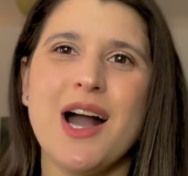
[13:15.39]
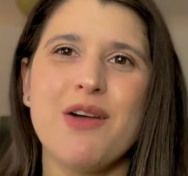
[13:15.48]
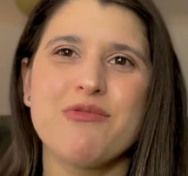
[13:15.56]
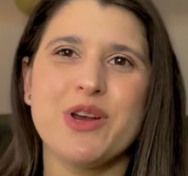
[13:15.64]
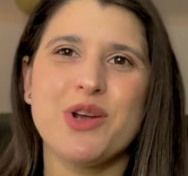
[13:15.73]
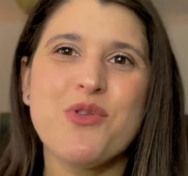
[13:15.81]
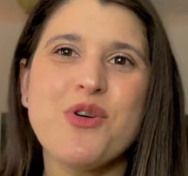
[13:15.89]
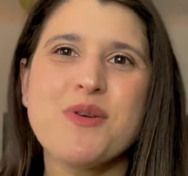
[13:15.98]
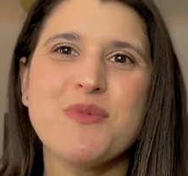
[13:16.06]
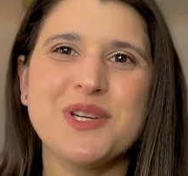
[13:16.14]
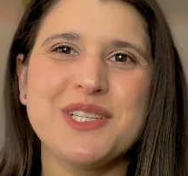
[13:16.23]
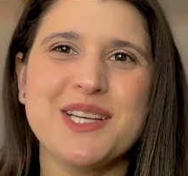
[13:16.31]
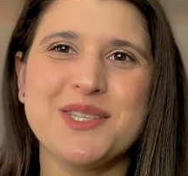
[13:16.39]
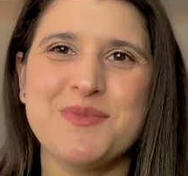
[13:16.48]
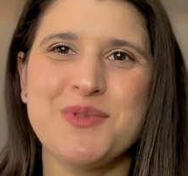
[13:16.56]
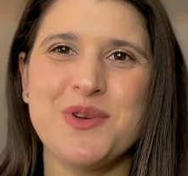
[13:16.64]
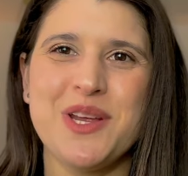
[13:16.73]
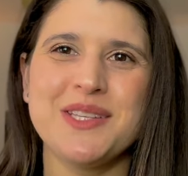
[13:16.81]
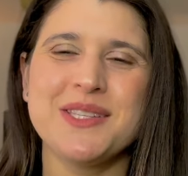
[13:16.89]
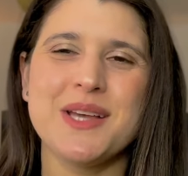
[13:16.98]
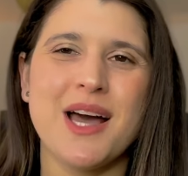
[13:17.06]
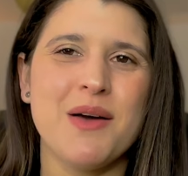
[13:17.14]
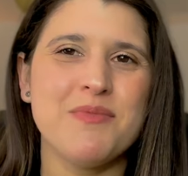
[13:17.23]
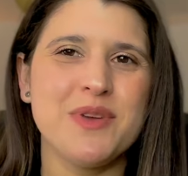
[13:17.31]
record more testimonies
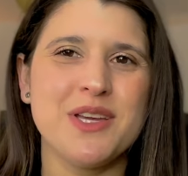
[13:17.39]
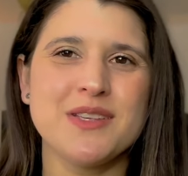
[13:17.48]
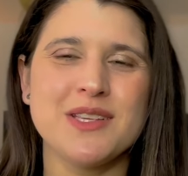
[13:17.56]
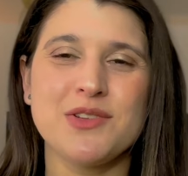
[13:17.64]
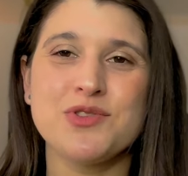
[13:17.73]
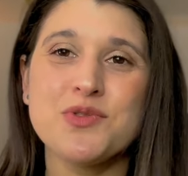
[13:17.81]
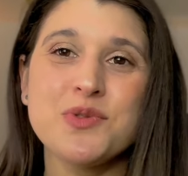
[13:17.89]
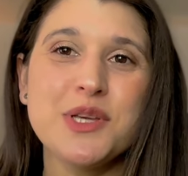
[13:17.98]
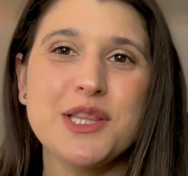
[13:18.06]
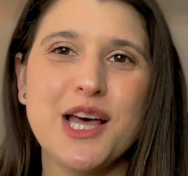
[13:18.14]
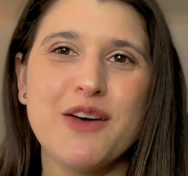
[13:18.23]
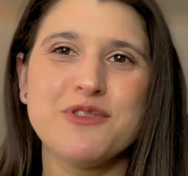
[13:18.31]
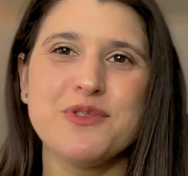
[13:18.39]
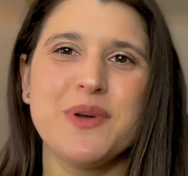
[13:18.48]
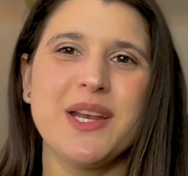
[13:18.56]
because I truly love doing